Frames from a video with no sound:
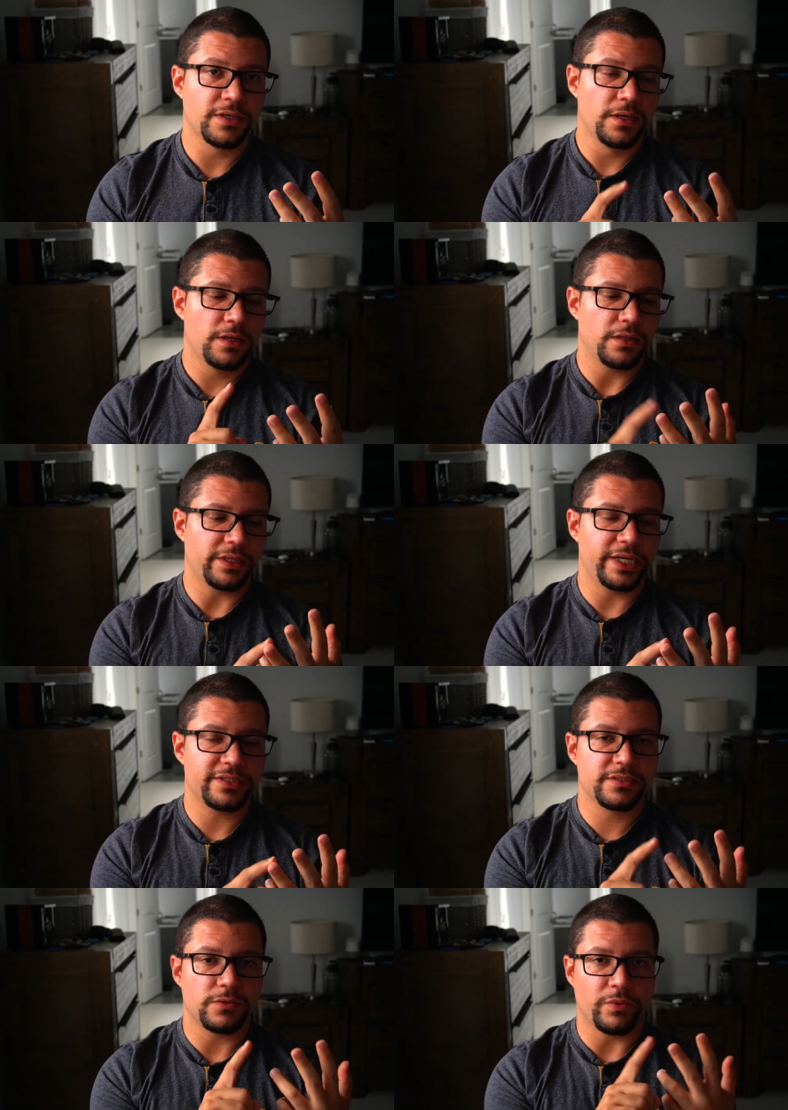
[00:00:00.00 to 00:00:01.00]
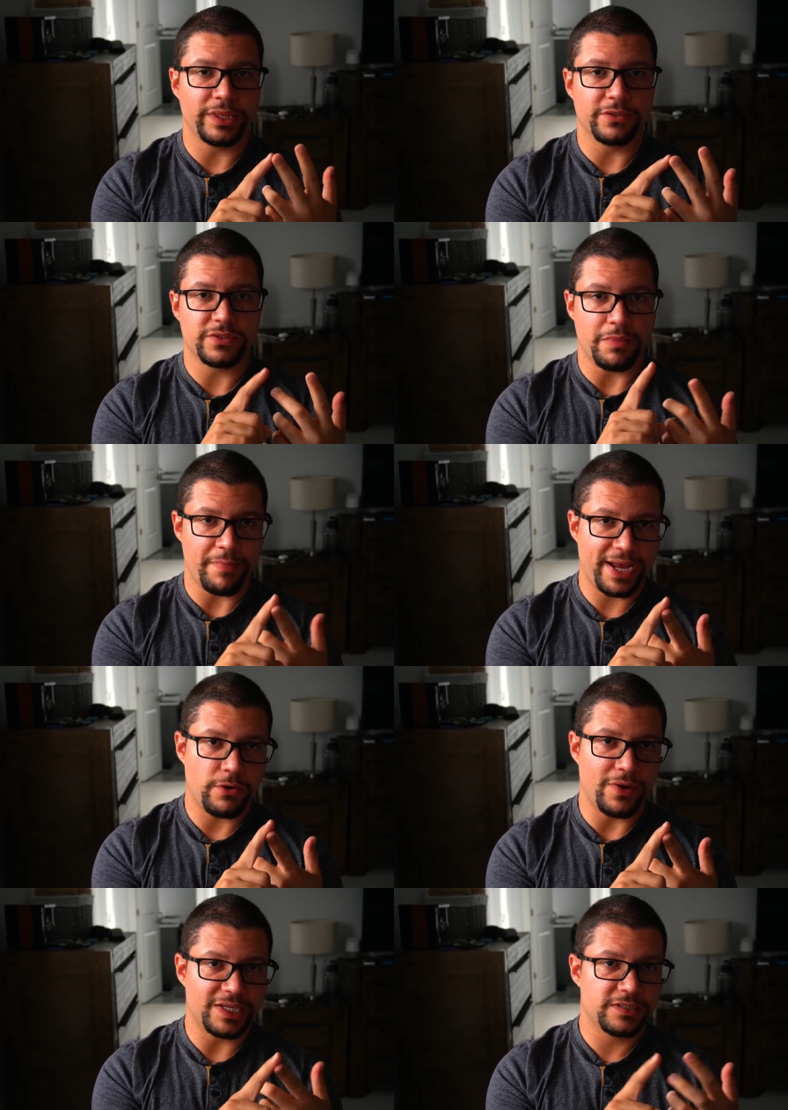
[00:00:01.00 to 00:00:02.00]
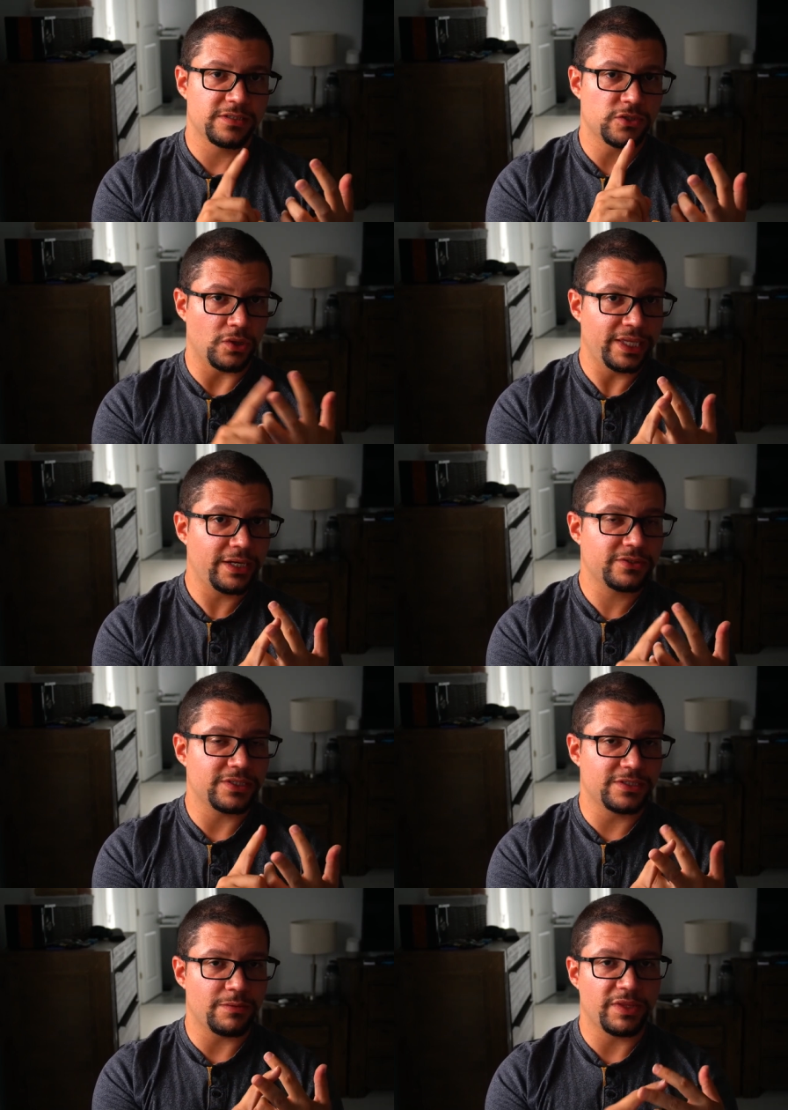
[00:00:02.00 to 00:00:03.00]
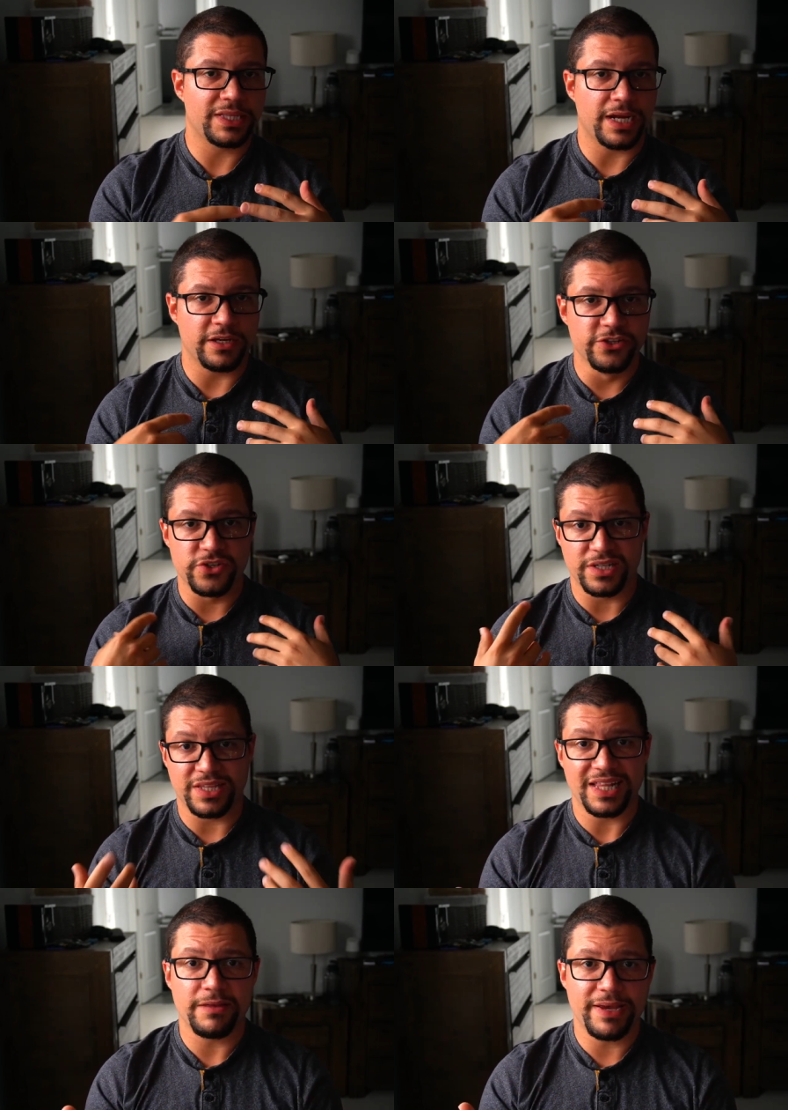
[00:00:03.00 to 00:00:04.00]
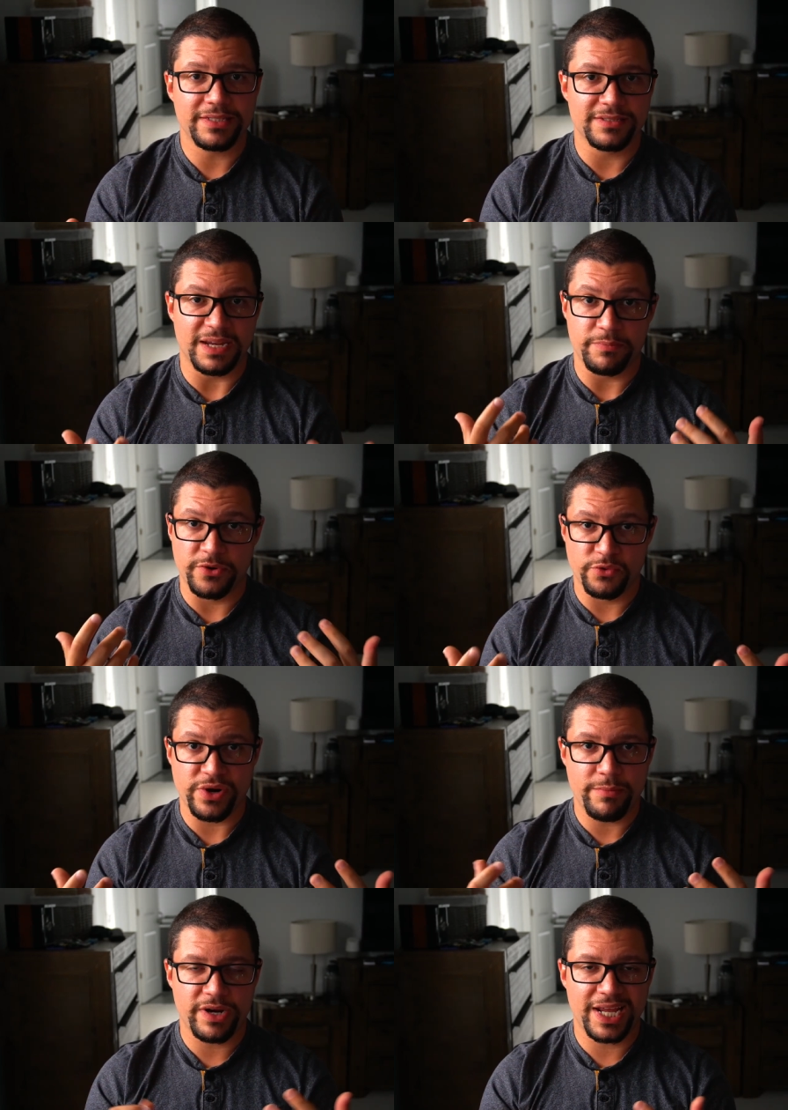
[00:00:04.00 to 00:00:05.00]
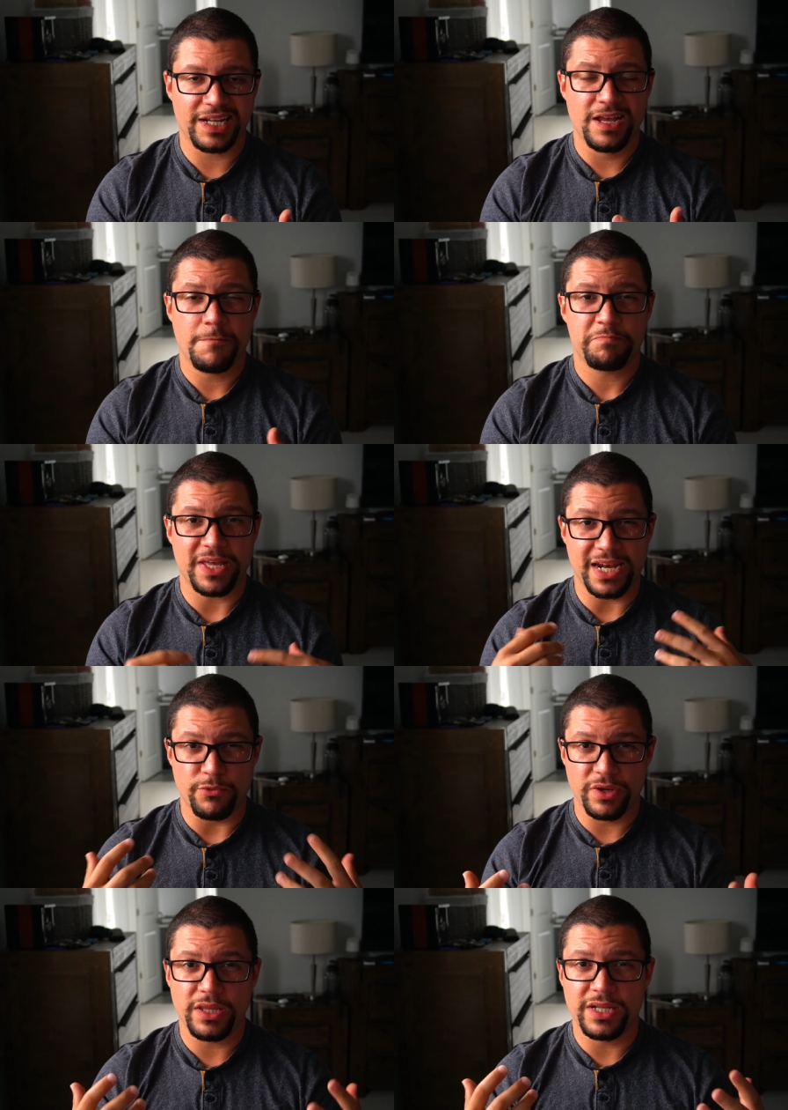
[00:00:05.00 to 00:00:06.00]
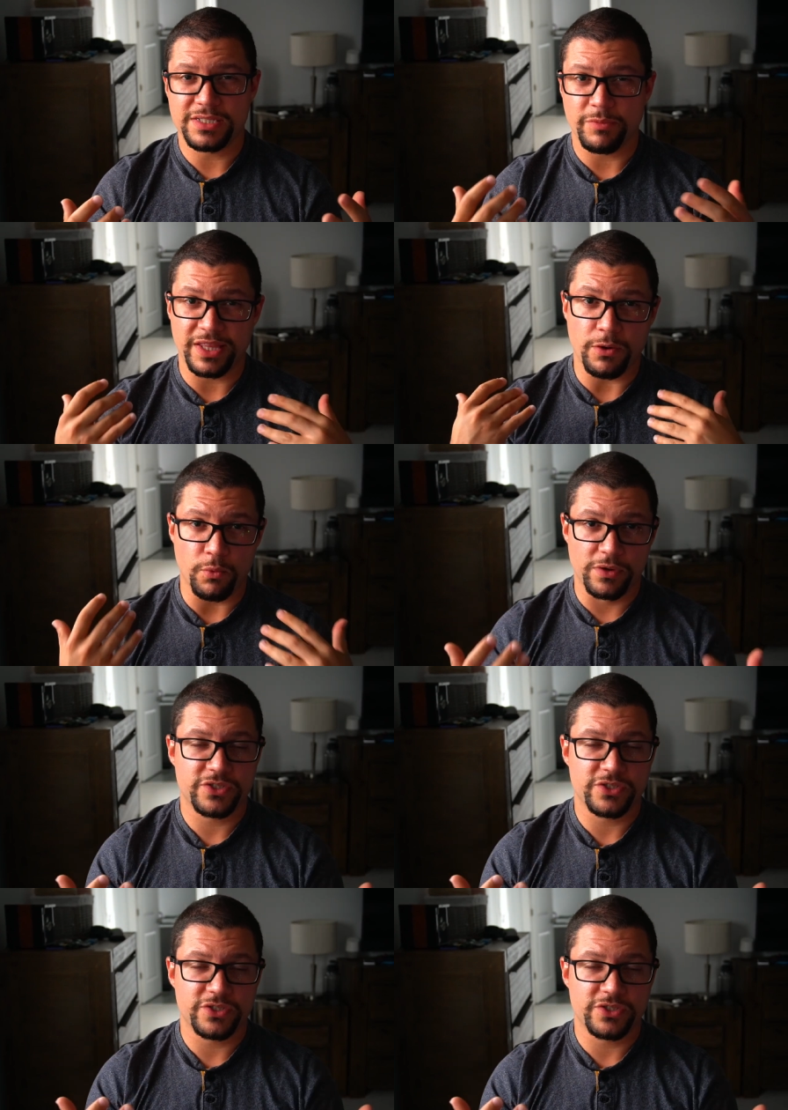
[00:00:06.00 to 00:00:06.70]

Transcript: Linux, Windows, and macOS. So Linux is something that I use on a daily basis, I program on it, and I really need something that works on it.